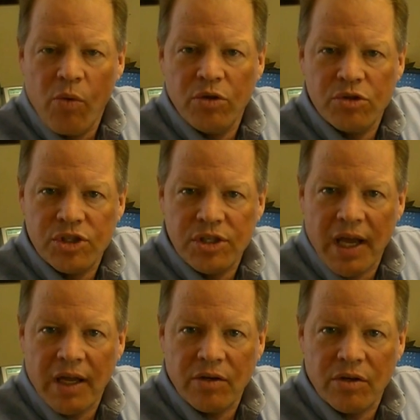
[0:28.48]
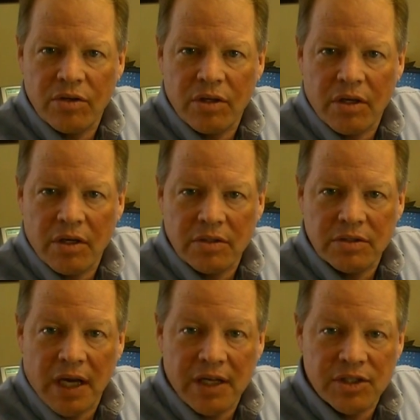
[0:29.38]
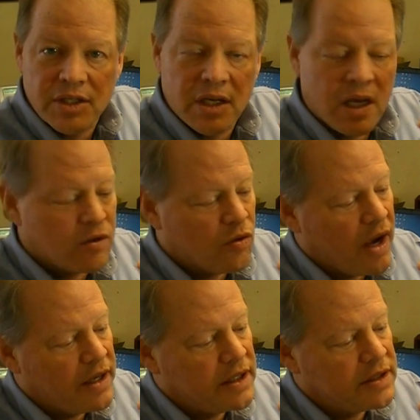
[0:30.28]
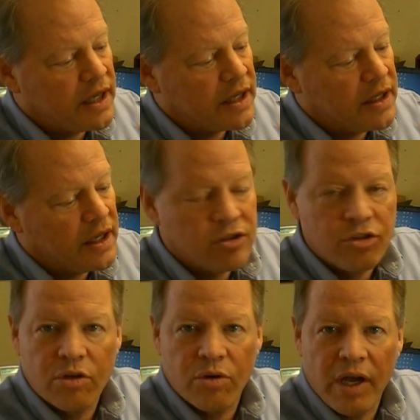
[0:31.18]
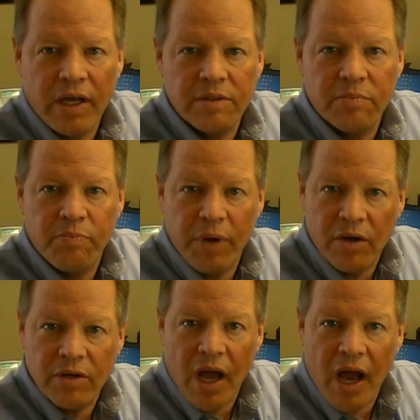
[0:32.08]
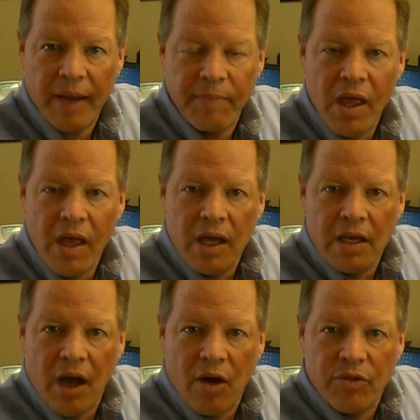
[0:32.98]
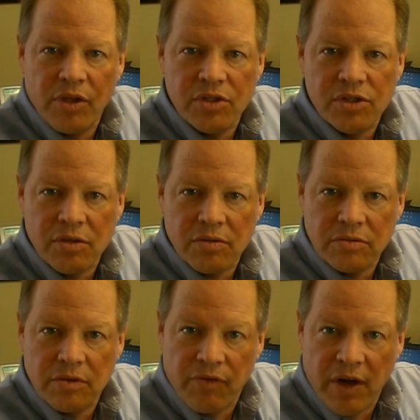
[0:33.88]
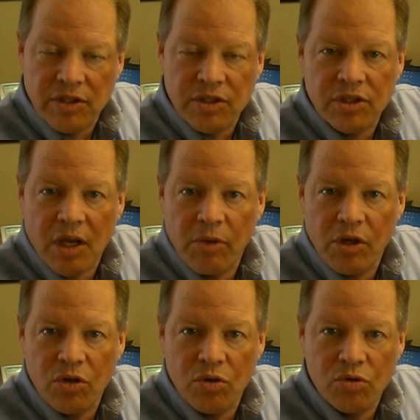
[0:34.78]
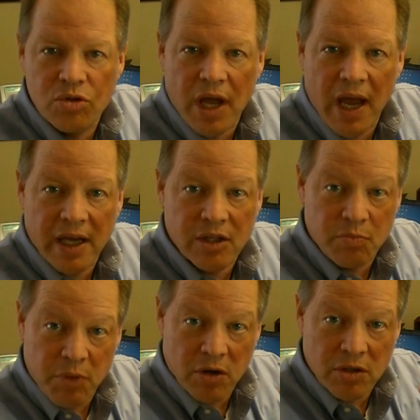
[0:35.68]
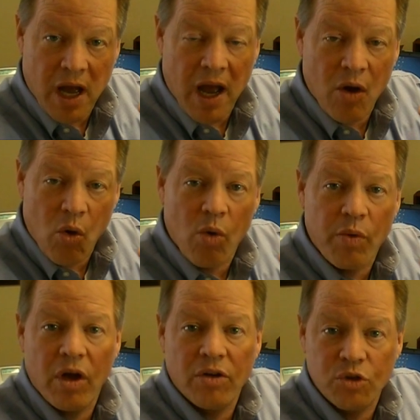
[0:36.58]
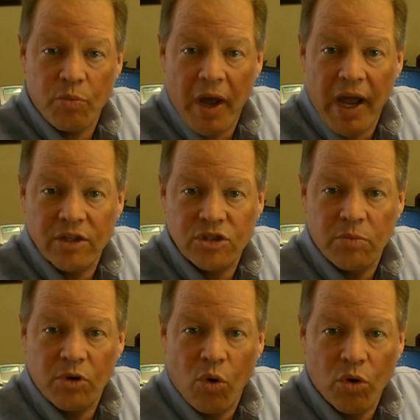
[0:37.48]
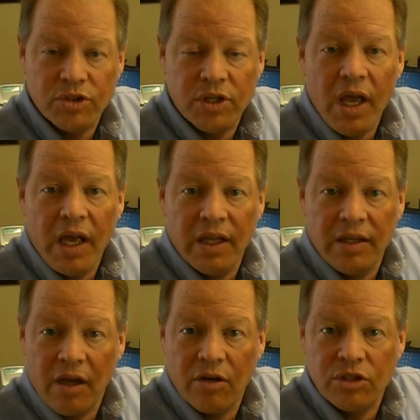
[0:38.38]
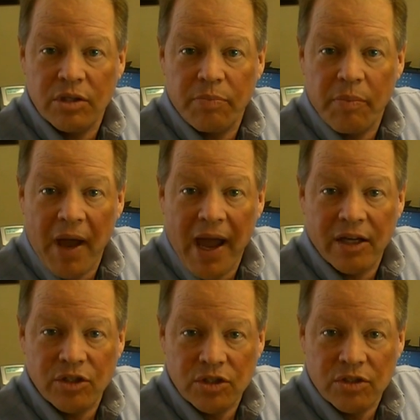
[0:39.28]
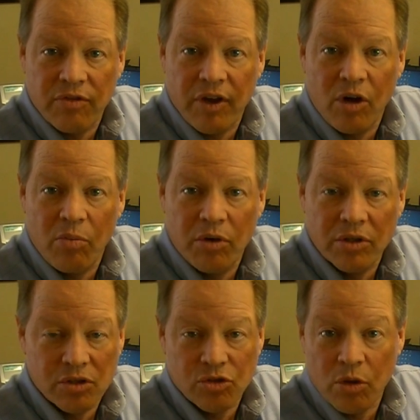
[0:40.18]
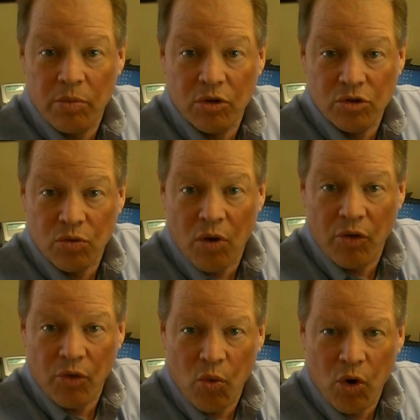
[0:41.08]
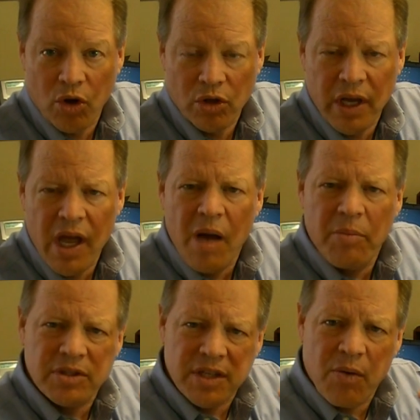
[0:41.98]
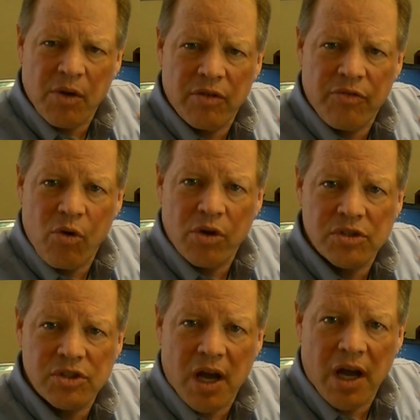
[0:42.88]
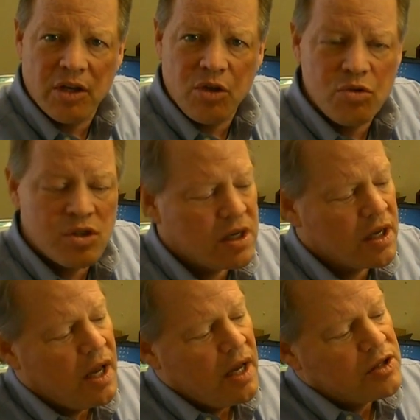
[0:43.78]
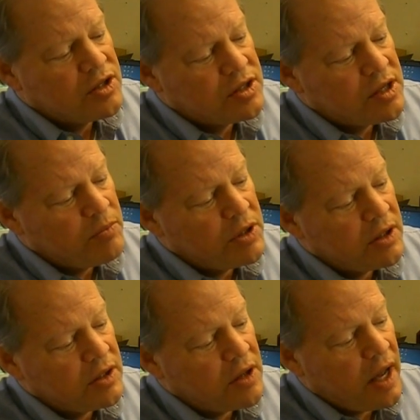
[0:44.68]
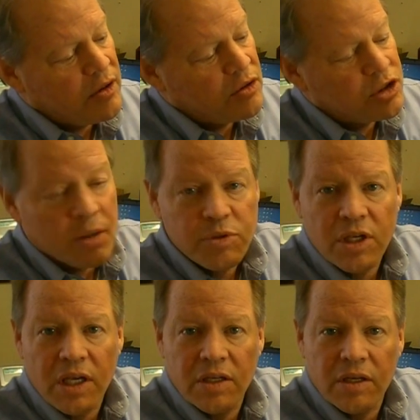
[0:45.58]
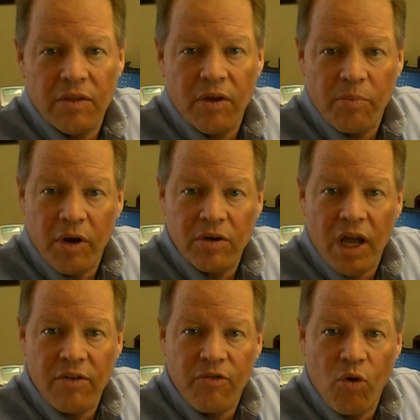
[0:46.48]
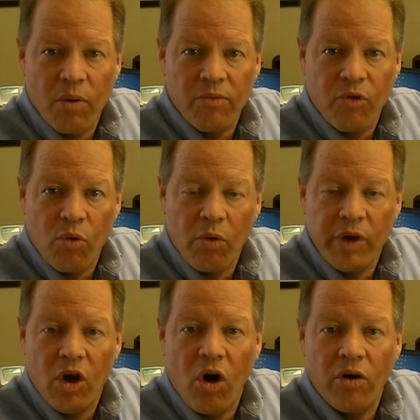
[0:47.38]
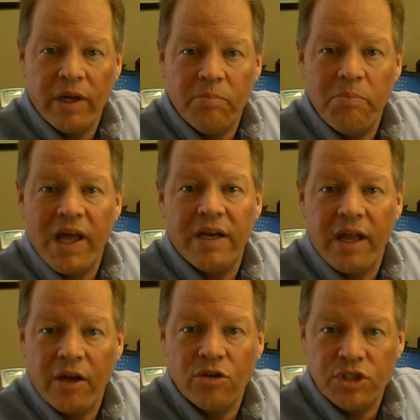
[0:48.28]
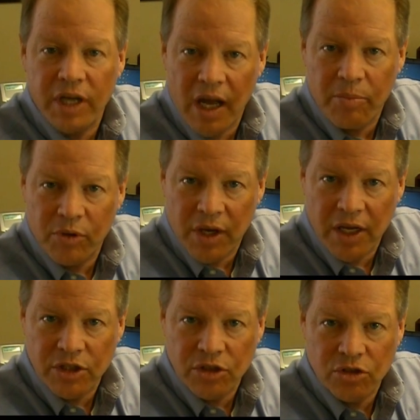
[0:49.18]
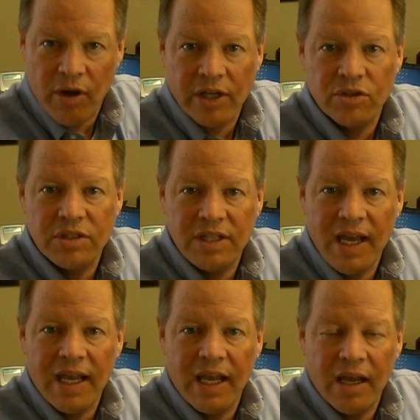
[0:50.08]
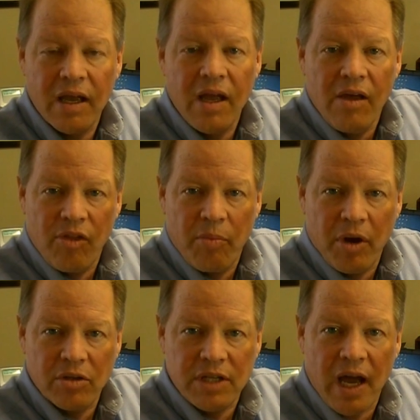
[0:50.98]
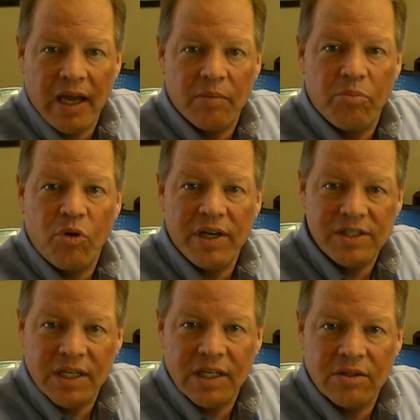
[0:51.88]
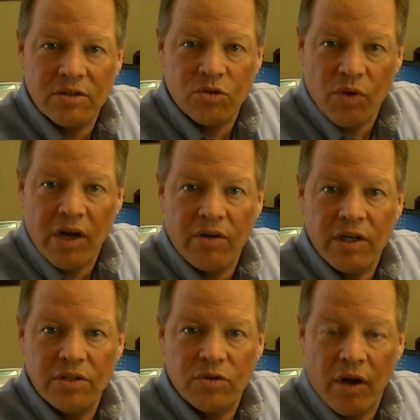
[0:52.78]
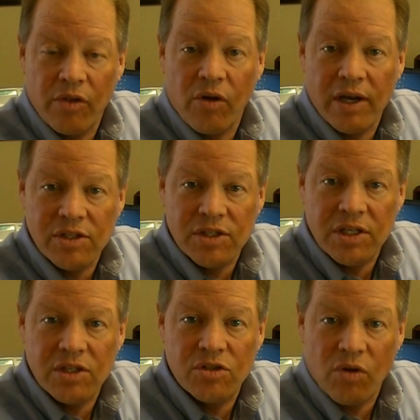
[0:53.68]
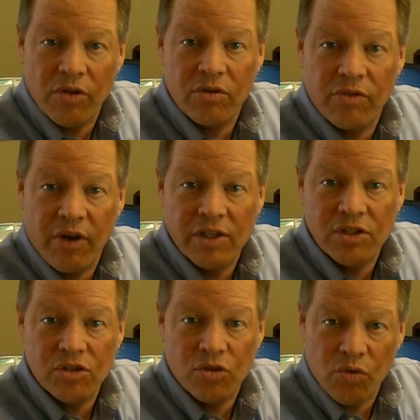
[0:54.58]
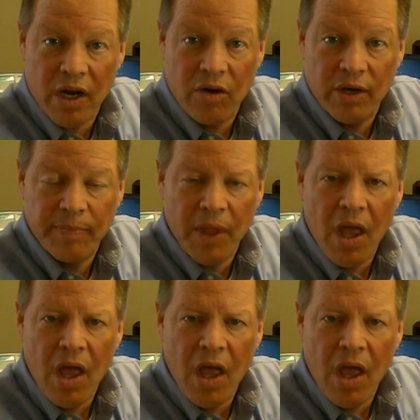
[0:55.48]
We use standard uh, dicing and grinding techniques to create bare die. Now these devices can be used as bare die, or we also package them, of course, in the Enerchip packages available at distributors around the world. But today we're going to focus on using Cymbet Enerchips in their bare die form for what we call embedded energy applications, or actually taking the bare die and placing it directly into other ICs or other devices directly.